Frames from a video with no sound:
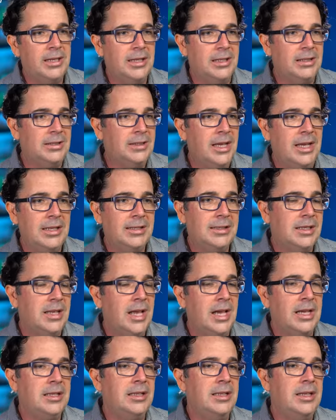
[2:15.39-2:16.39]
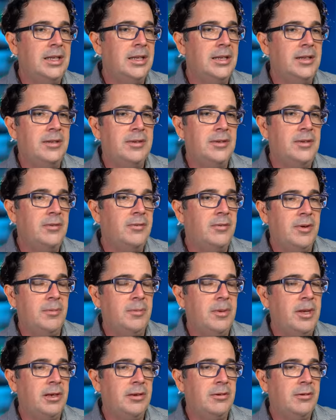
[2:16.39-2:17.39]
the less likely it is you've
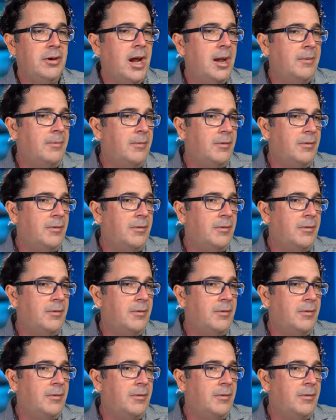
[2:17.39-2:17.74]
committed crime.